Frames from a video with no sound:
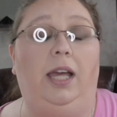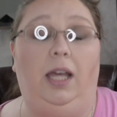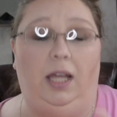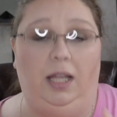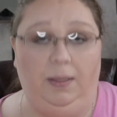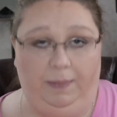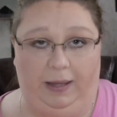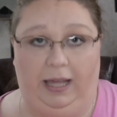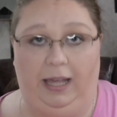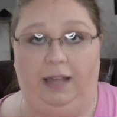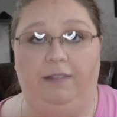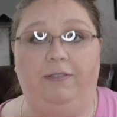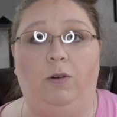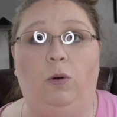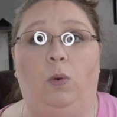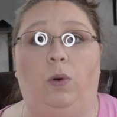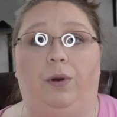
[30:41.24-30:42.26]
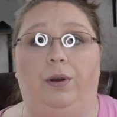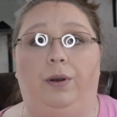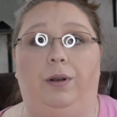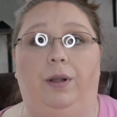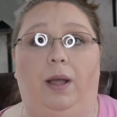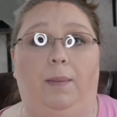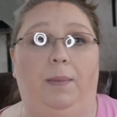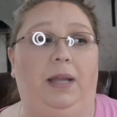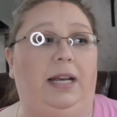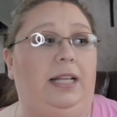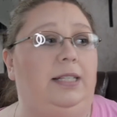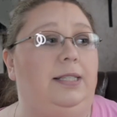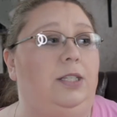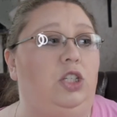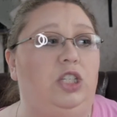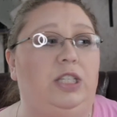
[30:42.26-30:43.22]
They pay it forward. I mean,
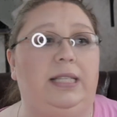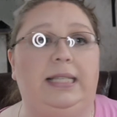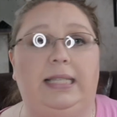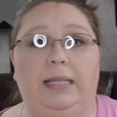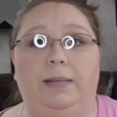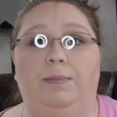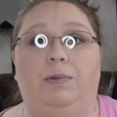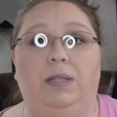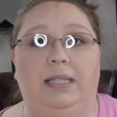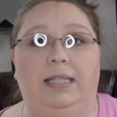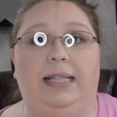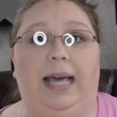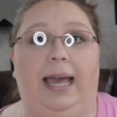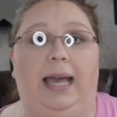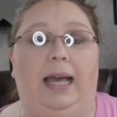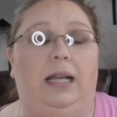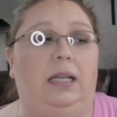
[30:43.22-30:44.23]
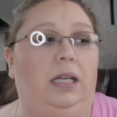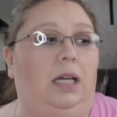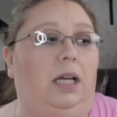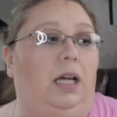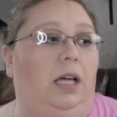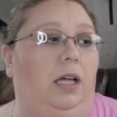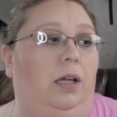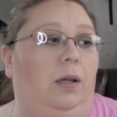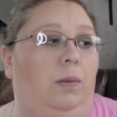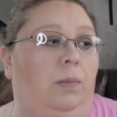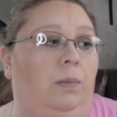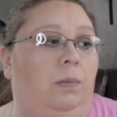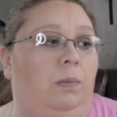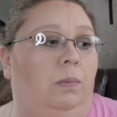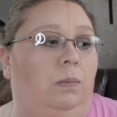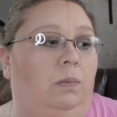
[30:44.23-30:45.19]
it's just as simple as that. Um,
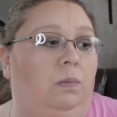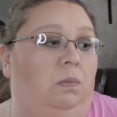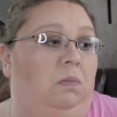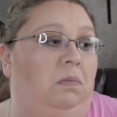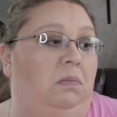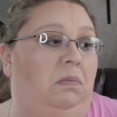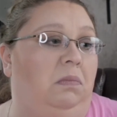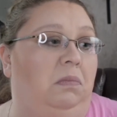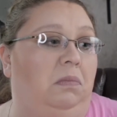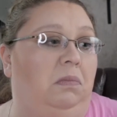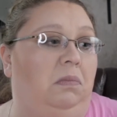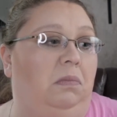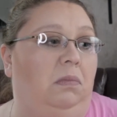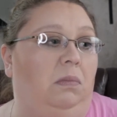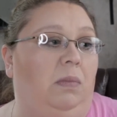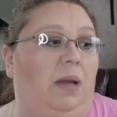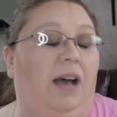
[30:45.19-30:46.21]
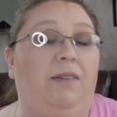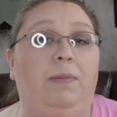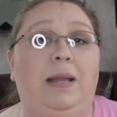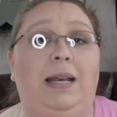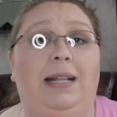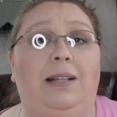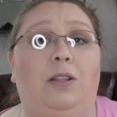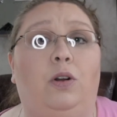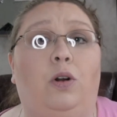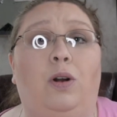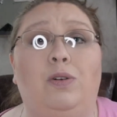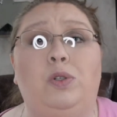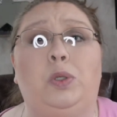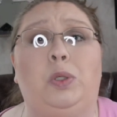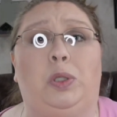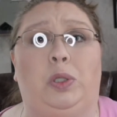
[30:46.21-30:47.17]
I've been in the
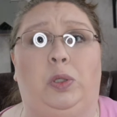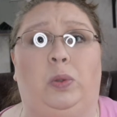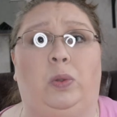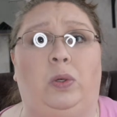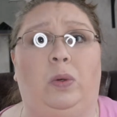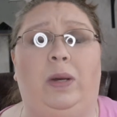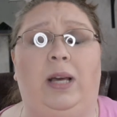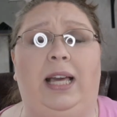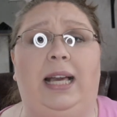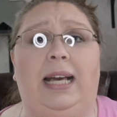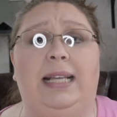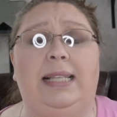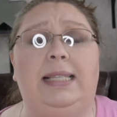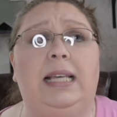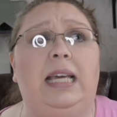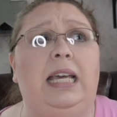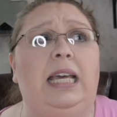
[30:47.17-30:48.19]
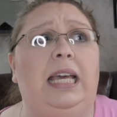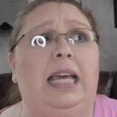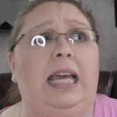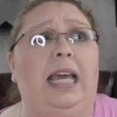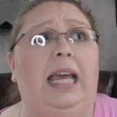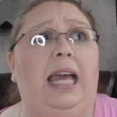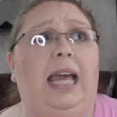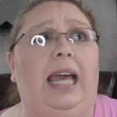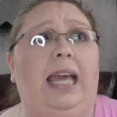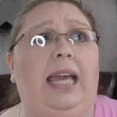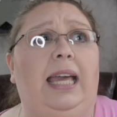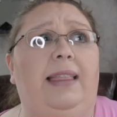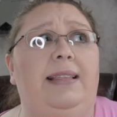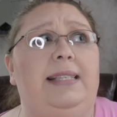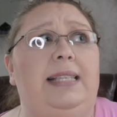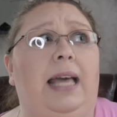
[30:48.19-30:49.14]
grocery store, okay, guys,
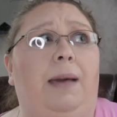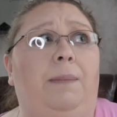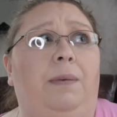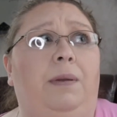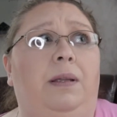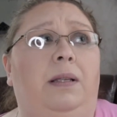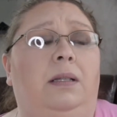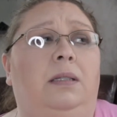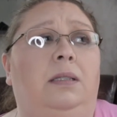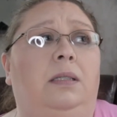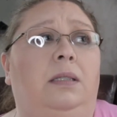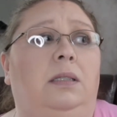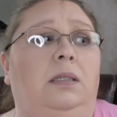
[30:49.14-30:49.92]
and this happened